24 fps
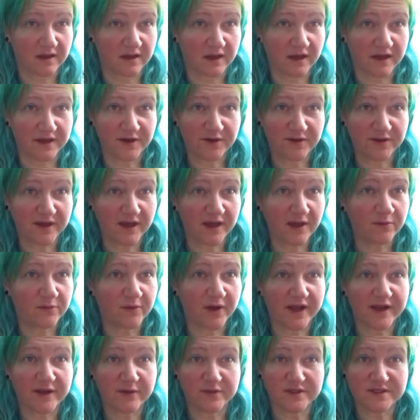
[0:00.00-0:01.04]
I don't care
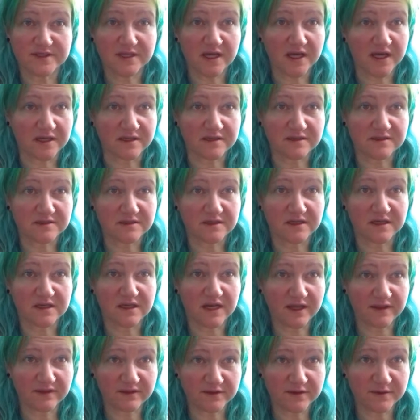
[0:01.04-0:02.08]
what anyone says.
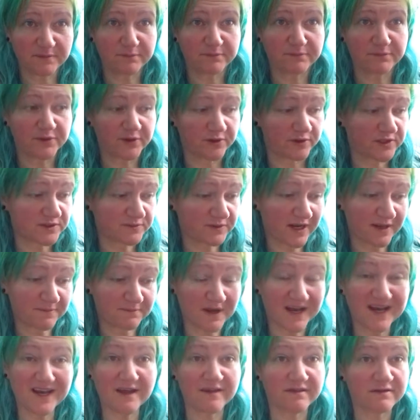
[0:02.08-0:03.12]
Leather boots,
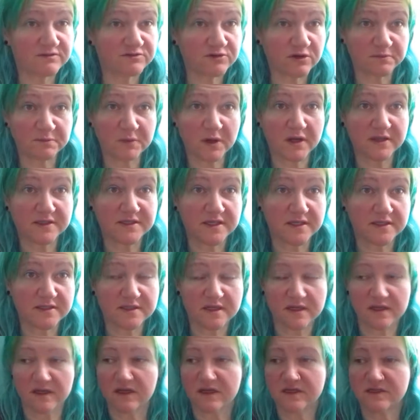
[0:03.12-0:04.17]
my leather Doc Martens
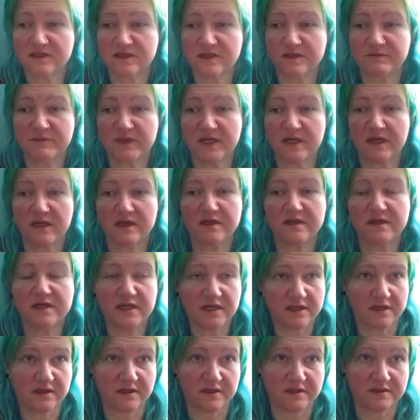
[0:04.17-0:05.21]
lasted me
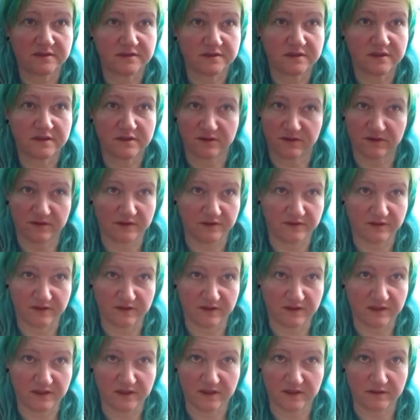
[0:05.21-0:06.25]
years longer than
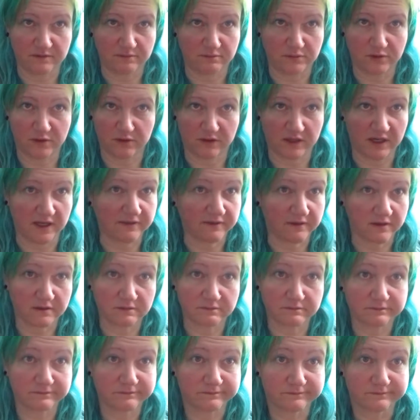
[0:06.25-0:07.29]
the non-leather.
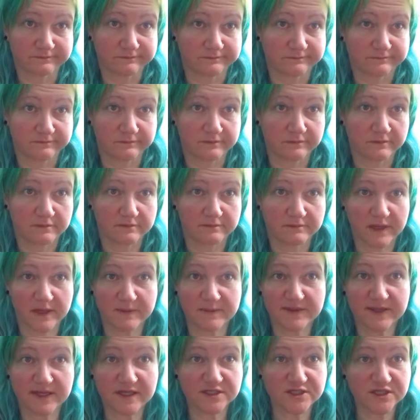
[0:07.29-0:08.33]

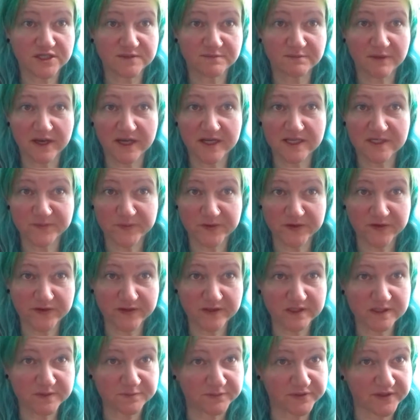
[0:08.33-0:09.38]
Maybe that's just my
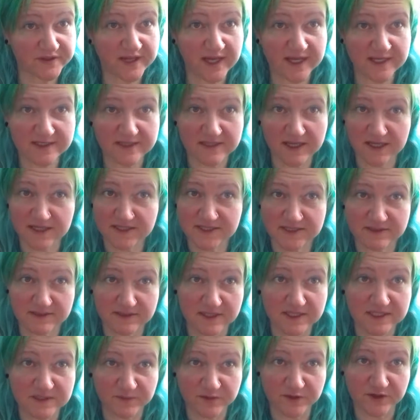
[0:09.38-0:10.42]
experience, but that's the
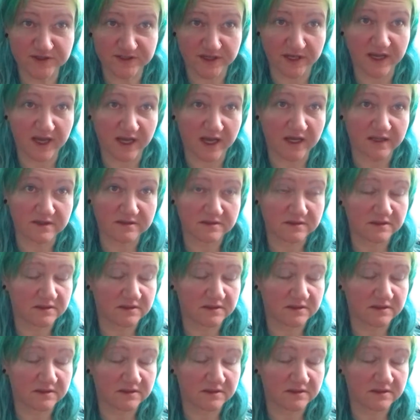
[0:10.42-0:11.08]
experience I had.